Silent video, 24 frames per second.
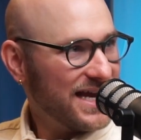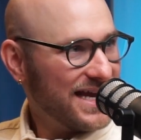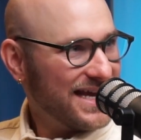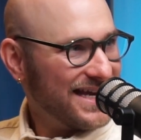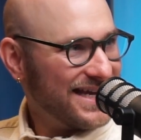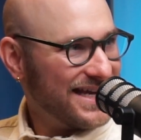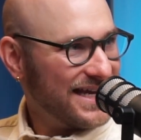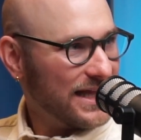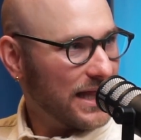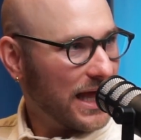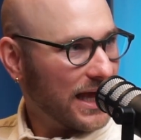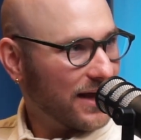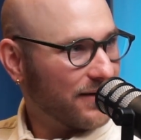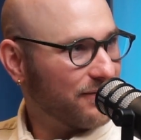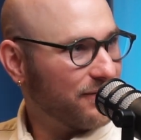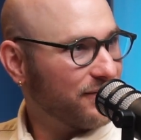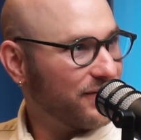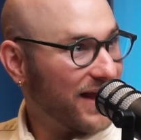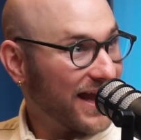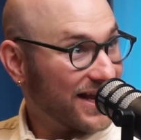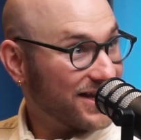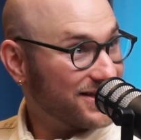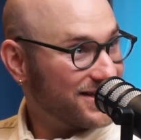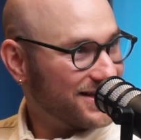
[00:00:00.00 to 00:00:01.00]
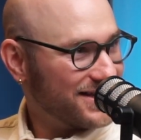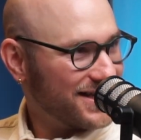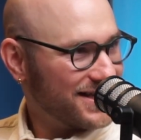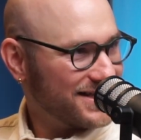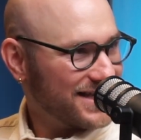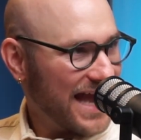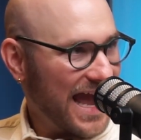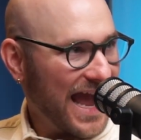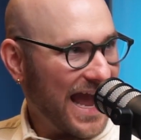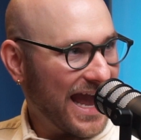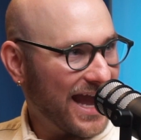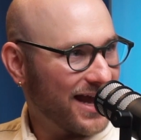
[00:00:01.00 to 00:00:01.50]
he like flexes his
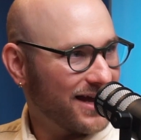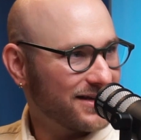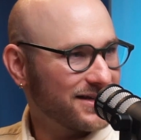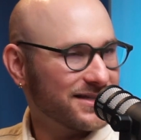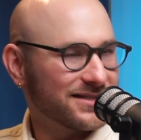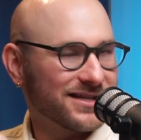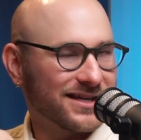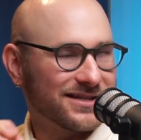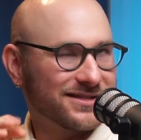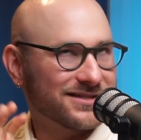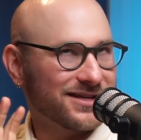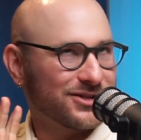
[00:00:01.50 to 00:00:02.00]
hand right, it's like yes.